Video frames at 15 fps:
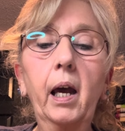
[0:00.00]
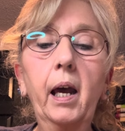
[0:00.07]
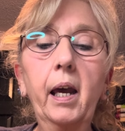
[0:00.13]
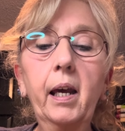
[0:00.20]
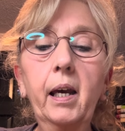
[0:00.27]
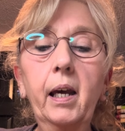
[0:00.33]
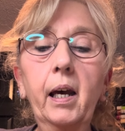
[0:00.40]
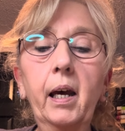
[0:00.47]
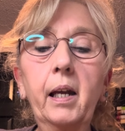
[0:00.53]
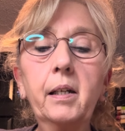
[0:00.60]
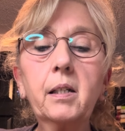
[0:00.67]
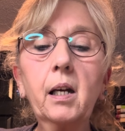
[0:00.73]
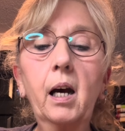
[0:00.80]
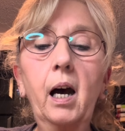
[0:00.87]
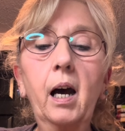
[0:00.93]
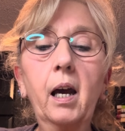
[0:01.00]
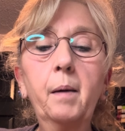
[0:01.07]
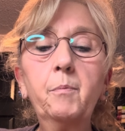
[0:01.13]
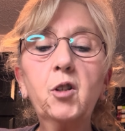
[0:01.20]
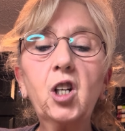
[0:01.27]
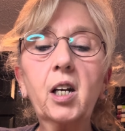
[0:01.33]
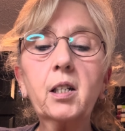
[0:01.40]
And
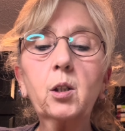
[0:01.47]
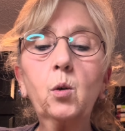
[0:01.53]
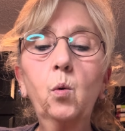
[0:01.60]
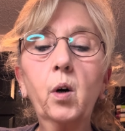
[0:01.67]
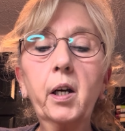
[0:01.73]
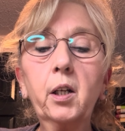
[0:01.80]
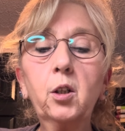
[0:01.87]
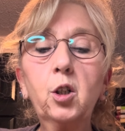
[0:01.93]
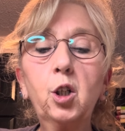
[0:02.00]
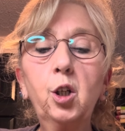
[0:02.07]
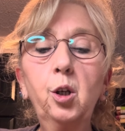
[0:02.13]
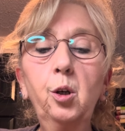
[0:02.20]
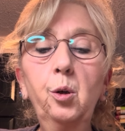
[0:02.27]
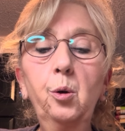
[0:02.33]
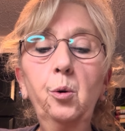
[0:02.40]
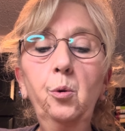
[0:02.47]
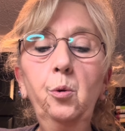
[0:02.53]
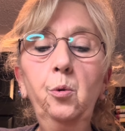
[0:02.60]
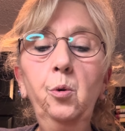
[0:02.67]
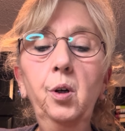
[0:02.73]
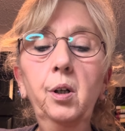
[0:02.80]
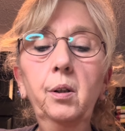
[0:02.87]
I'm just going
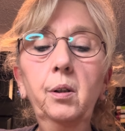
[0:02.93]
to